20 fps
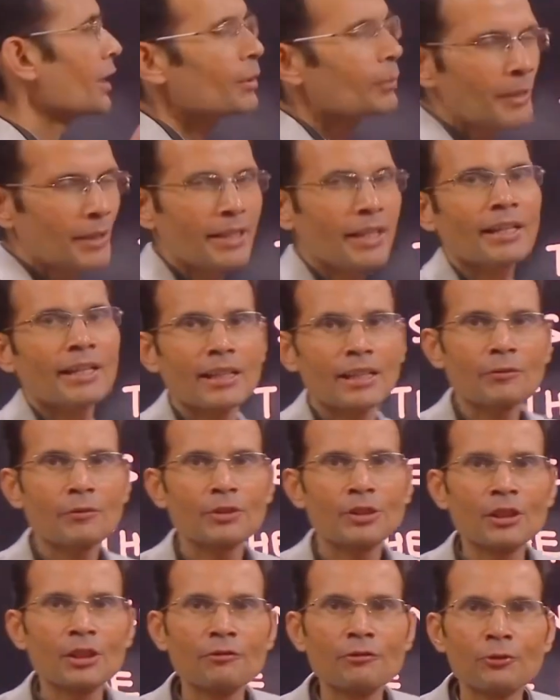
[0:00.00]
immediately,
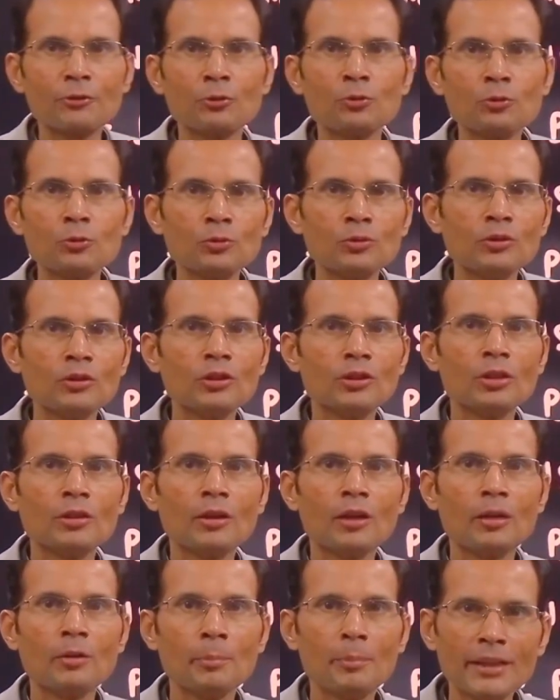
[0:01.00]
within a few
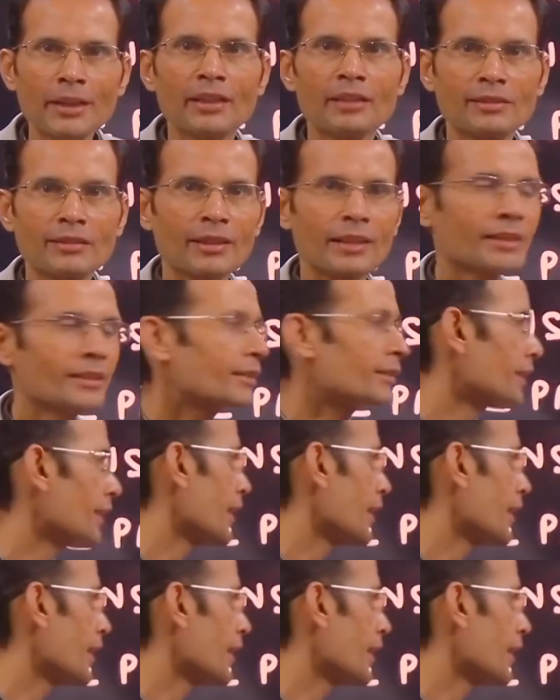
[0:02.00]
minutes, let's